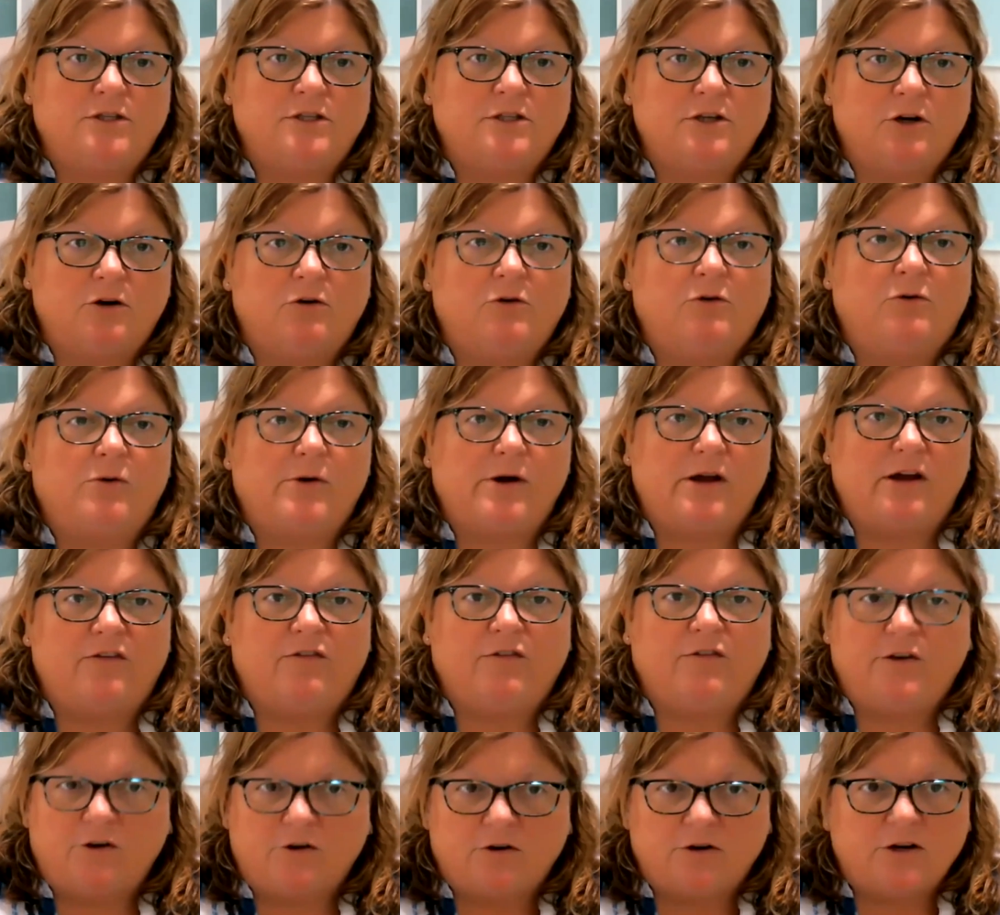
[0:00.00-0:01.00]
So
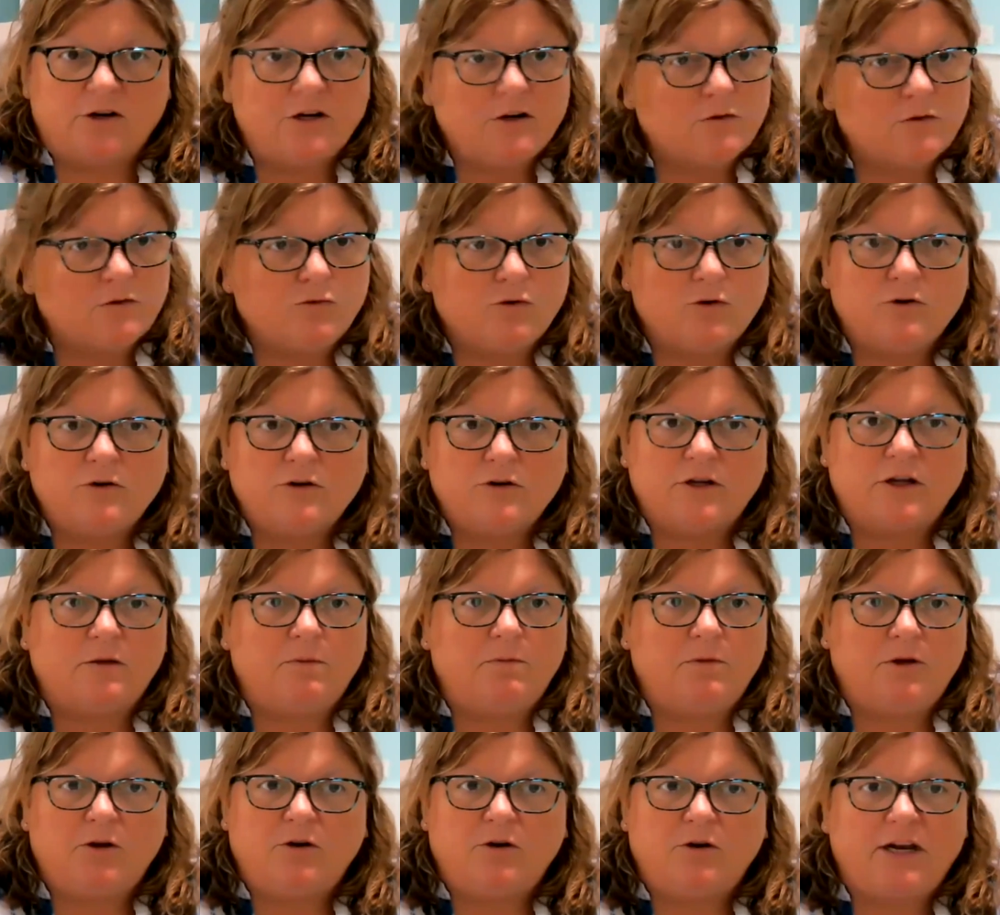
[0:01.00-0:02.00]
if you're in a rural
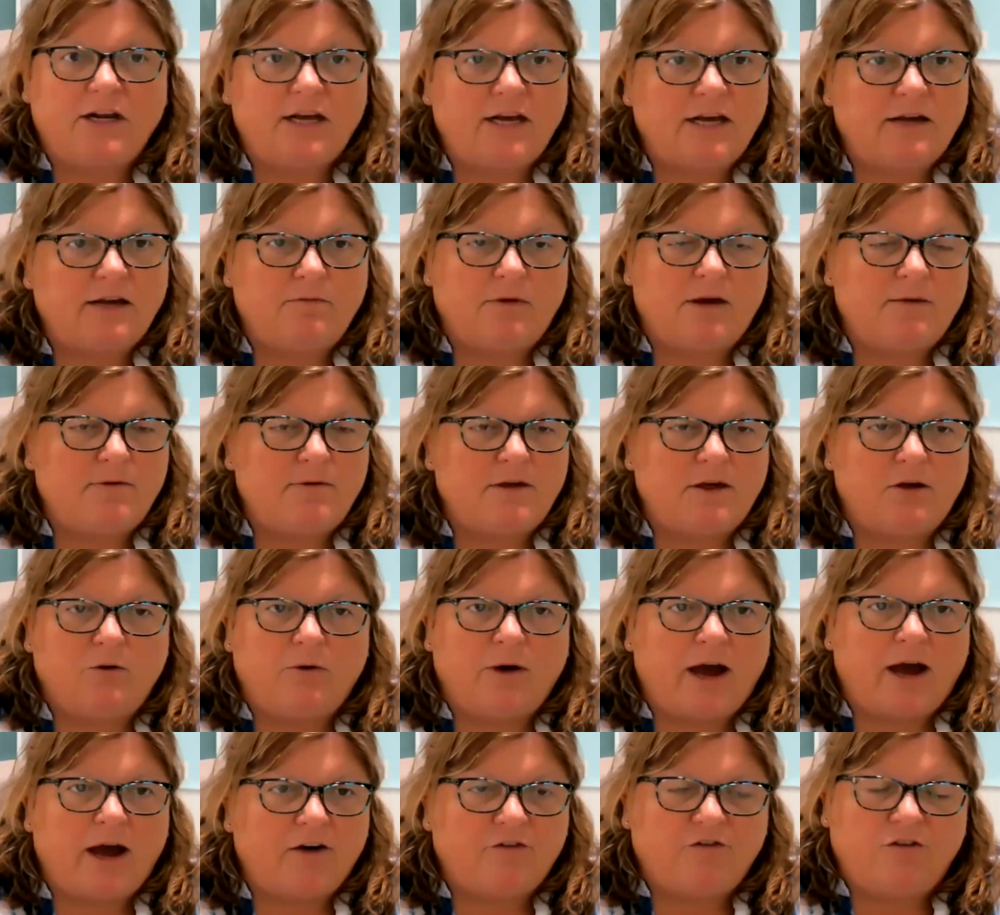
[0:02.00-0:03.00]
community and maybe you
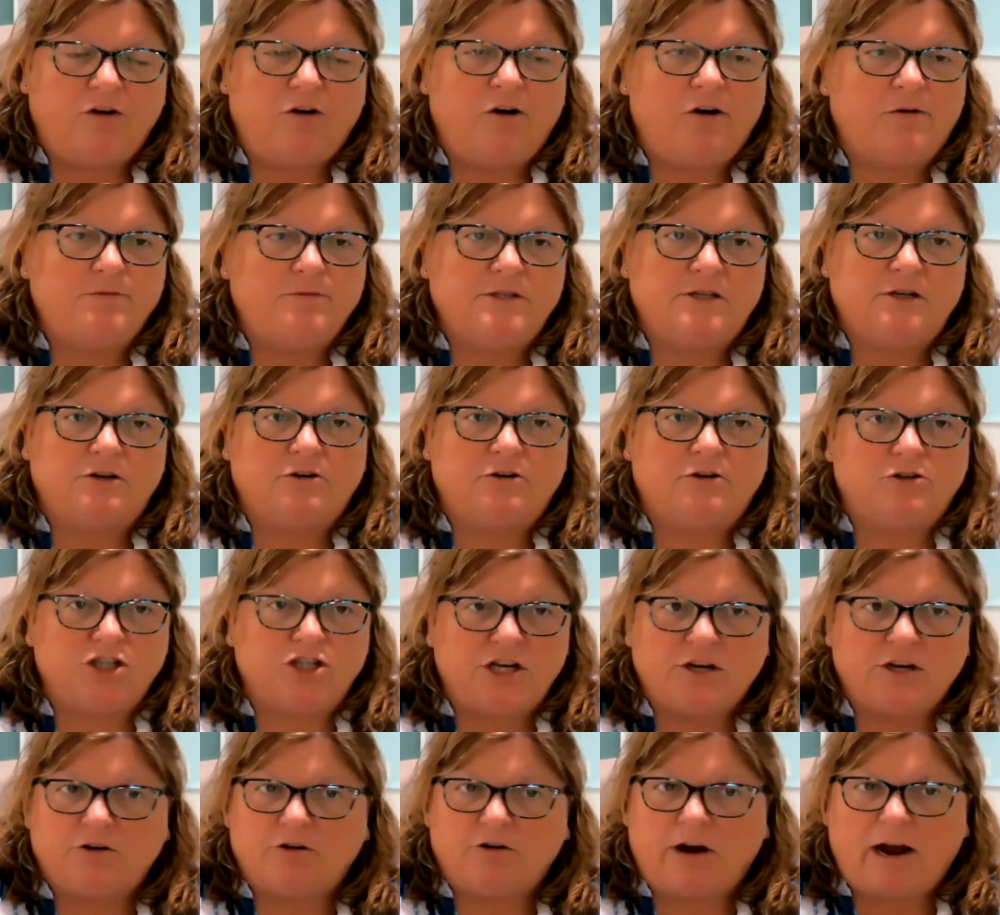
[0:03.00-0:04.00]
have clubs that are
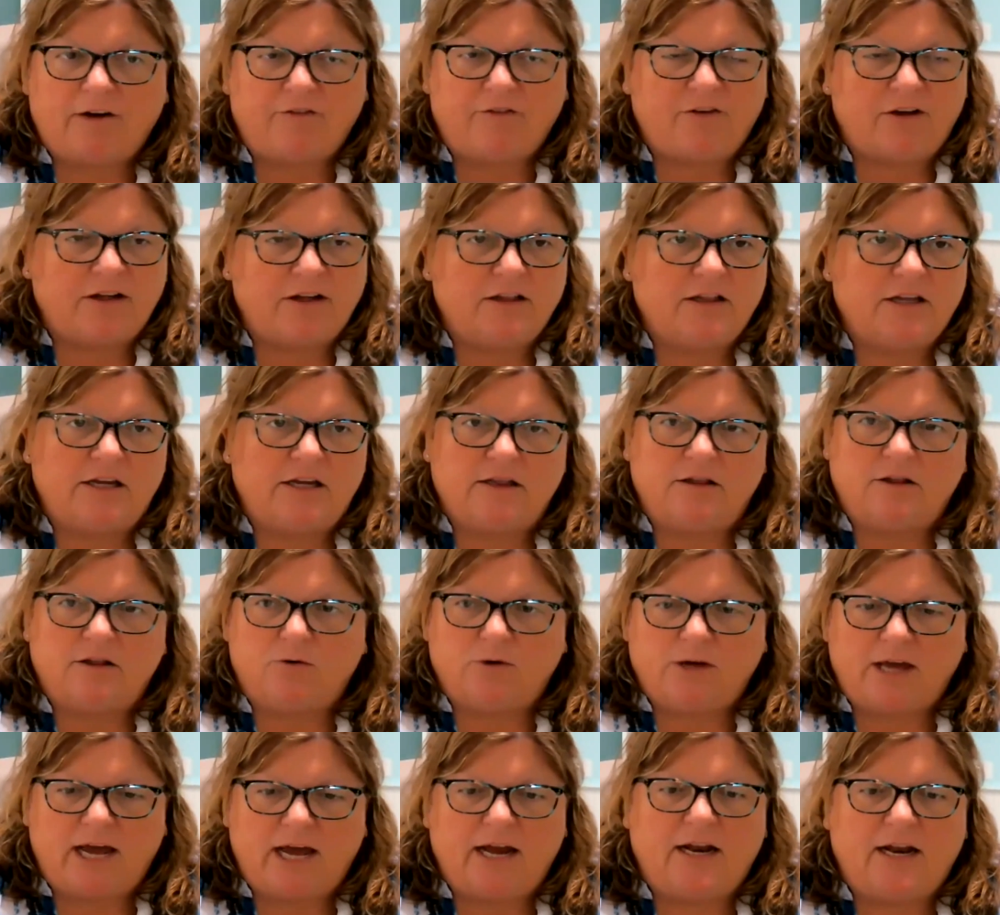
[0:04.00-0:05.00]
geographically
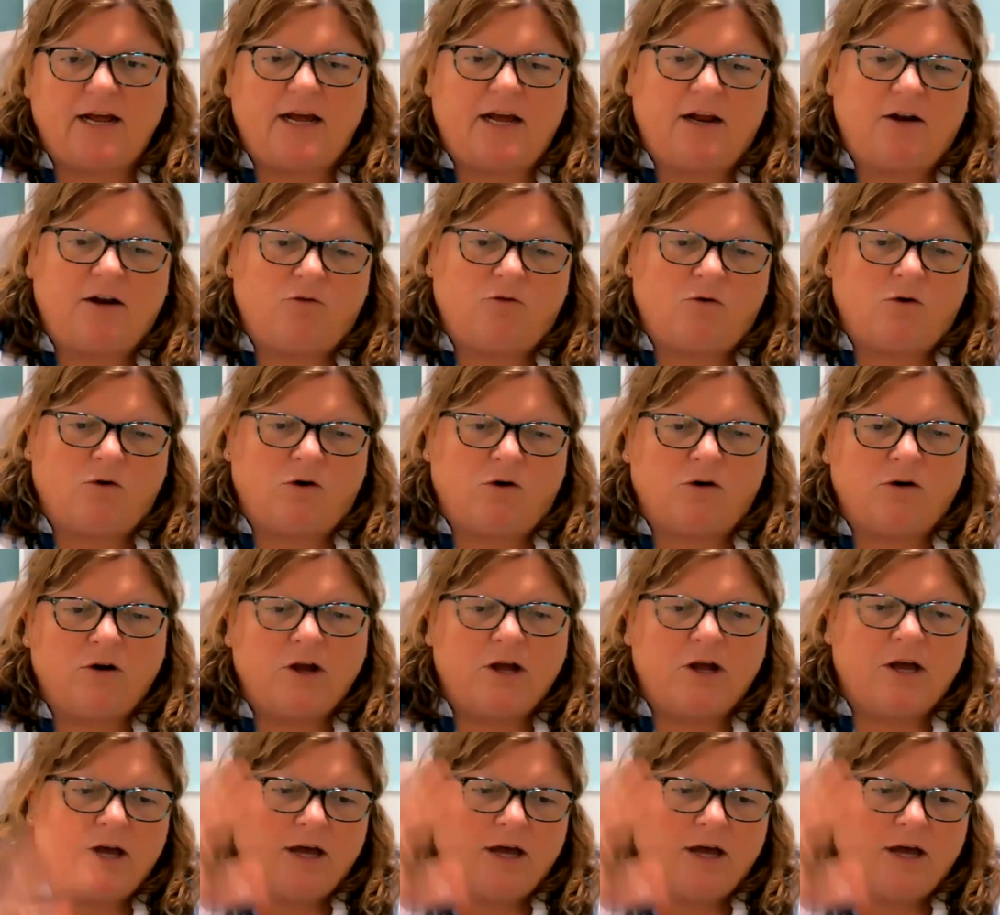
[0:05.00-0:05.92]
located or